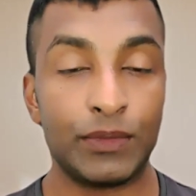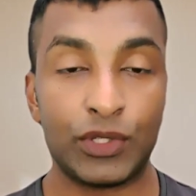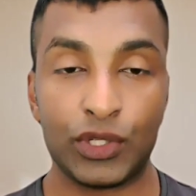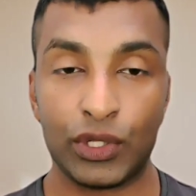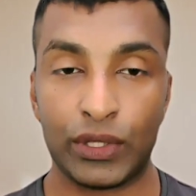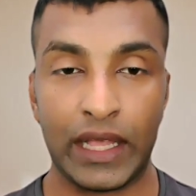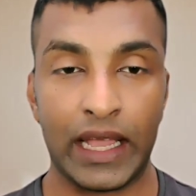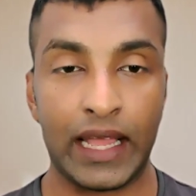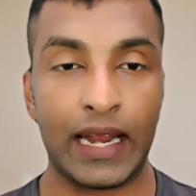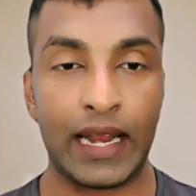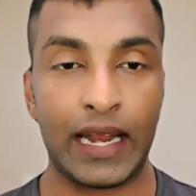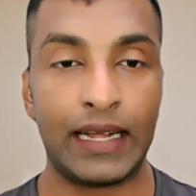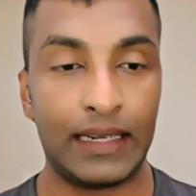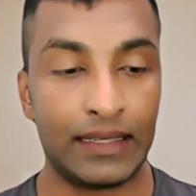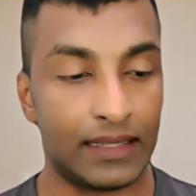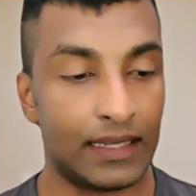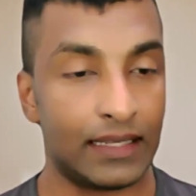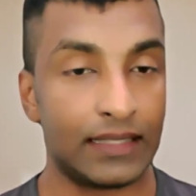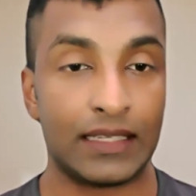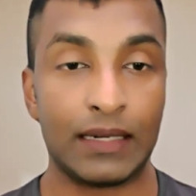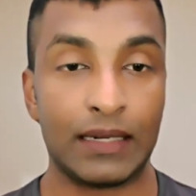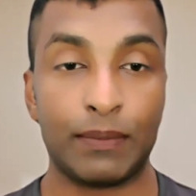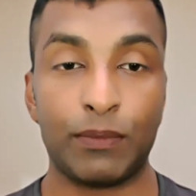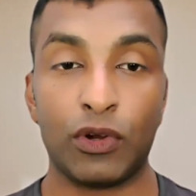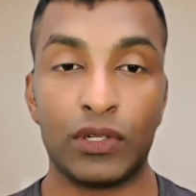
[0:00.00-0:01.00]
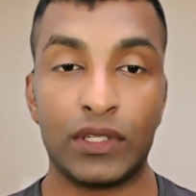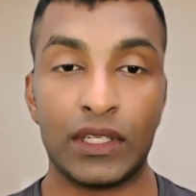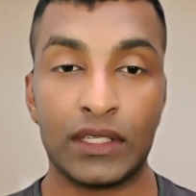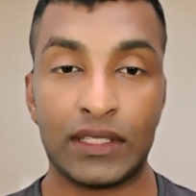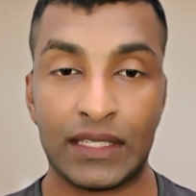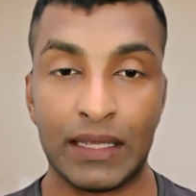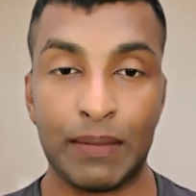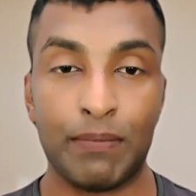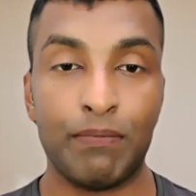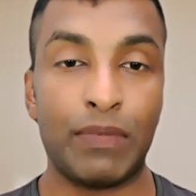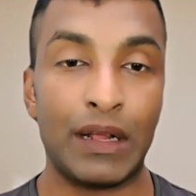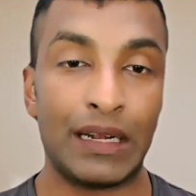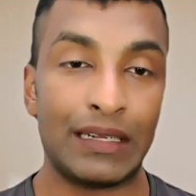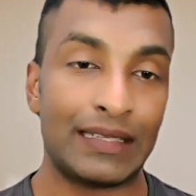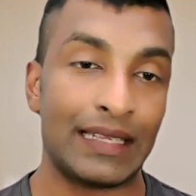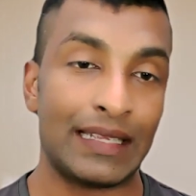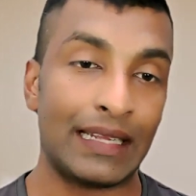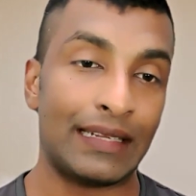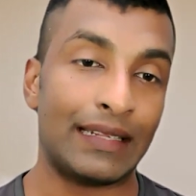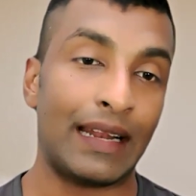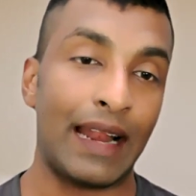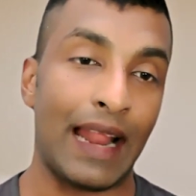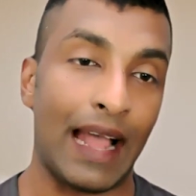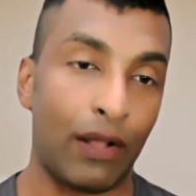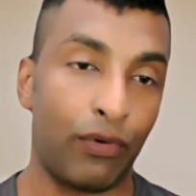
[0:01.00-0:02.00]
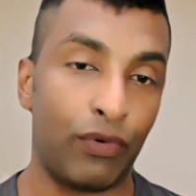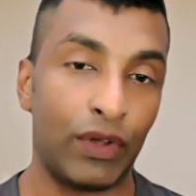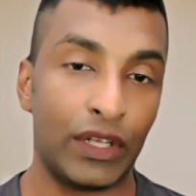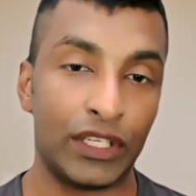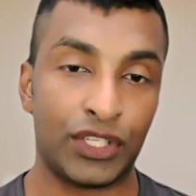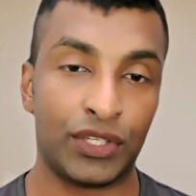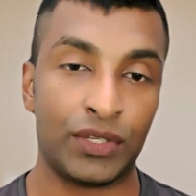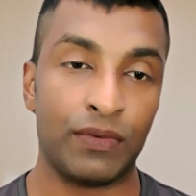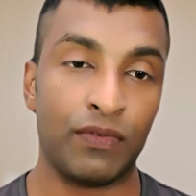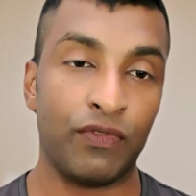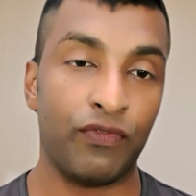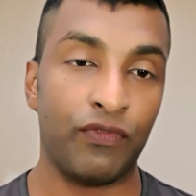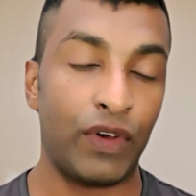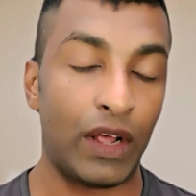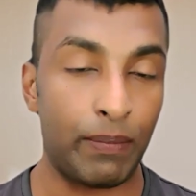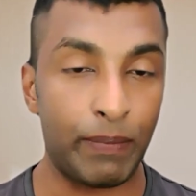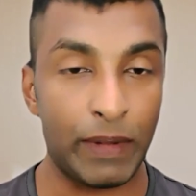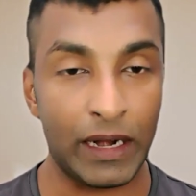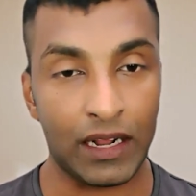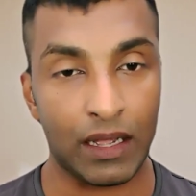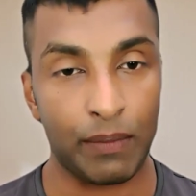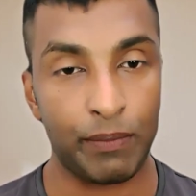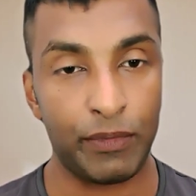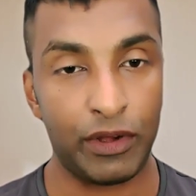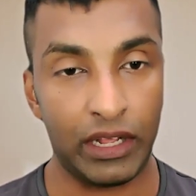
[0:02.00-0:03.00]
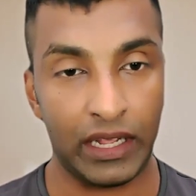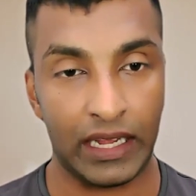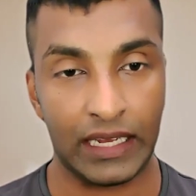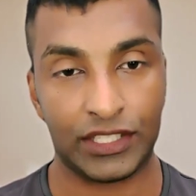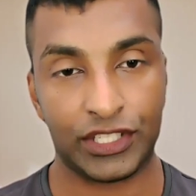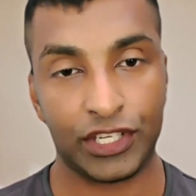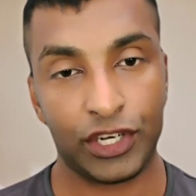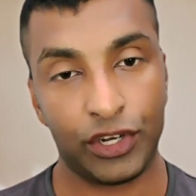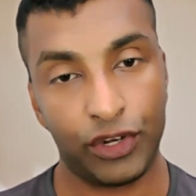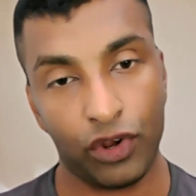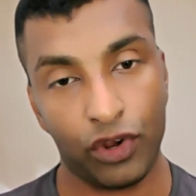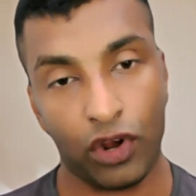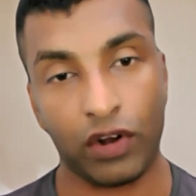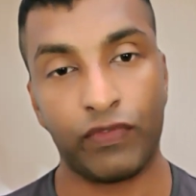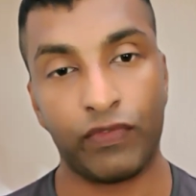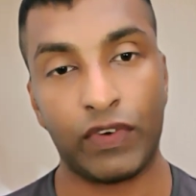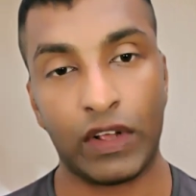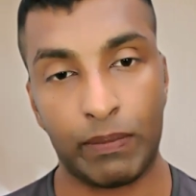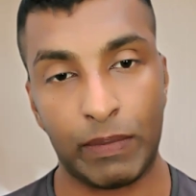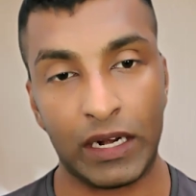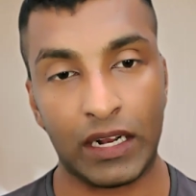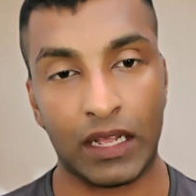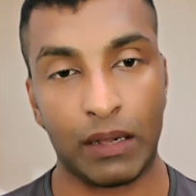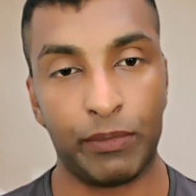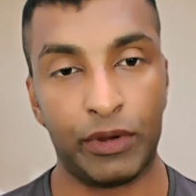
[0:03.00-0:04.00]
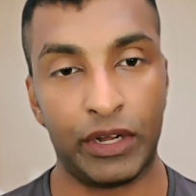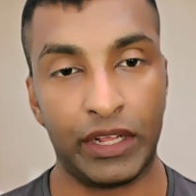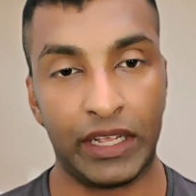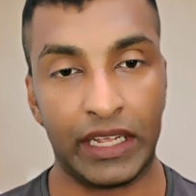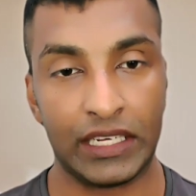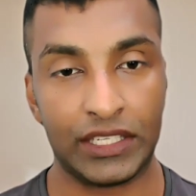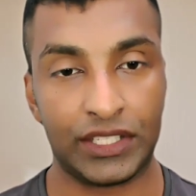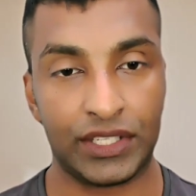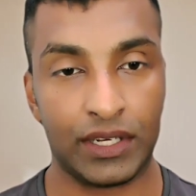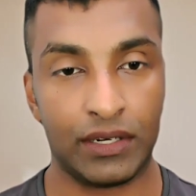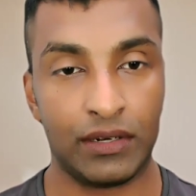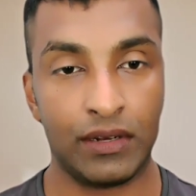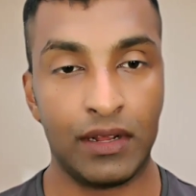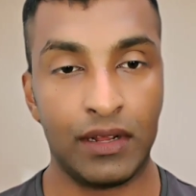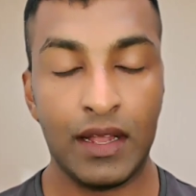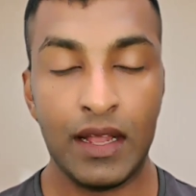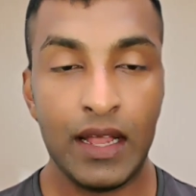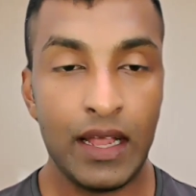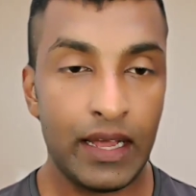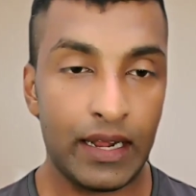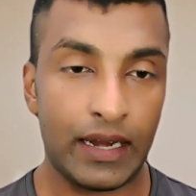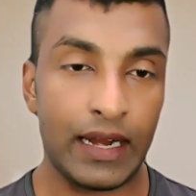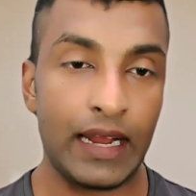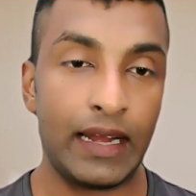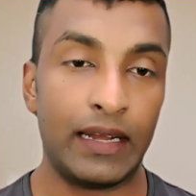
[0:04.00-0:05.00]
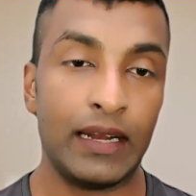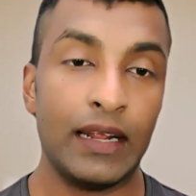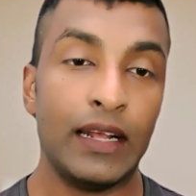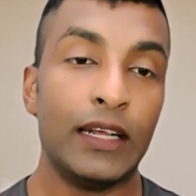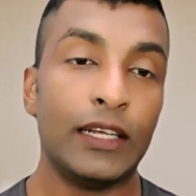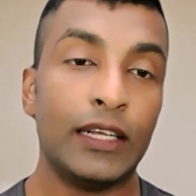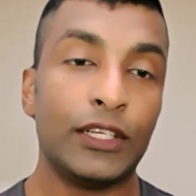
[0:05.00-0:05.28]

So there I discussed about the symbols and the language, verbal communication, non-verbal communication, right?